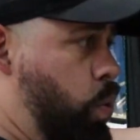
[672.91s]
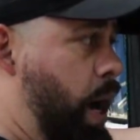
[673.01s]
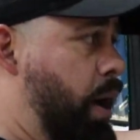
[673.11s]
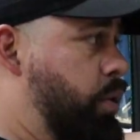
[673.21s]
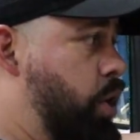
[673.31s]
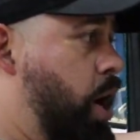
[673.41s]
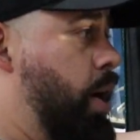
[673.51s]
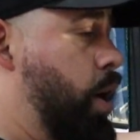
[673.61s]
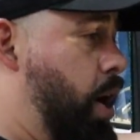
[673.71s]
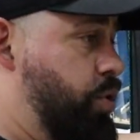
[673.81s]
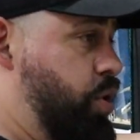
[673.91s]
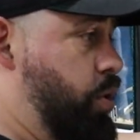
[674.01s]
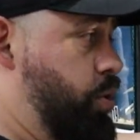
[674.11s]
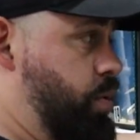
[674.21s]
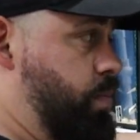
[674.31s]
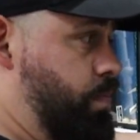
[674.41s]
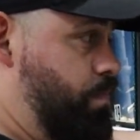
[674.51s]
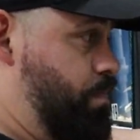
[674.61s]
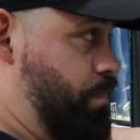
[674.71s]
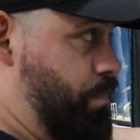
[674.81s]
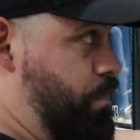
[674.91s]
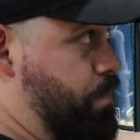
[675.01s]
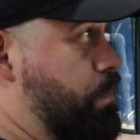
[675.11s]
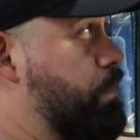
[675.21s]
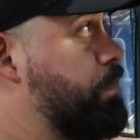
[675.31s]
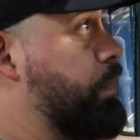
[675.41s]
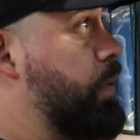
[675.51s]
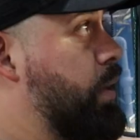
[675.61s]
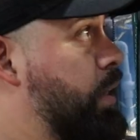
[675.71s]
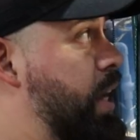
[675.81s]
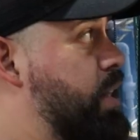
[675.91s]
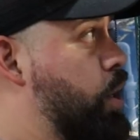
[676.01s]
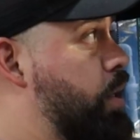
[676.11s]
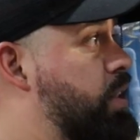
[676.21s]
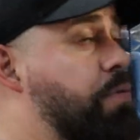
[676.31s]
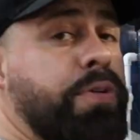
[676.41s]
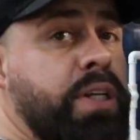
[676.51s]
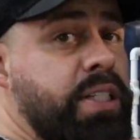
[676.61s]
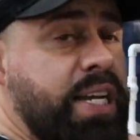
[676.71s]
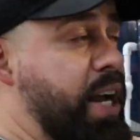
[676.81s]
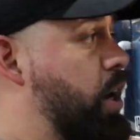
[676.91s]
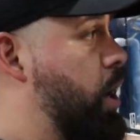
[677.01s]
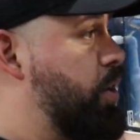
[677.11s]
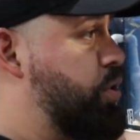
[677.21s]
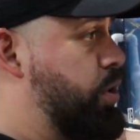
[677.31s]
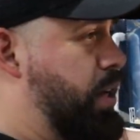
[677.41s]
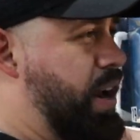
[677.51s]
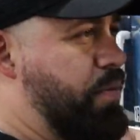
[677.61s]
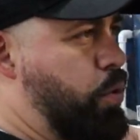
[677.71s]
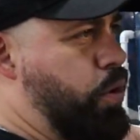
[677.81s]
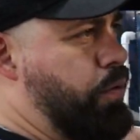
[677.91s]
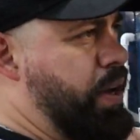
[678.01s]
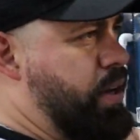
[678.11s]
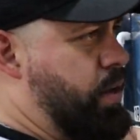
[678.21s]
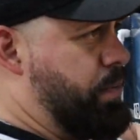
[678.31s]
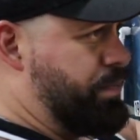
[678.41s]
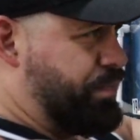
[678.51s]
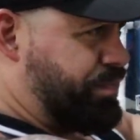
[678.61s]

wild-caught Oscars. They look different than a tiger Oscar. They have more of like a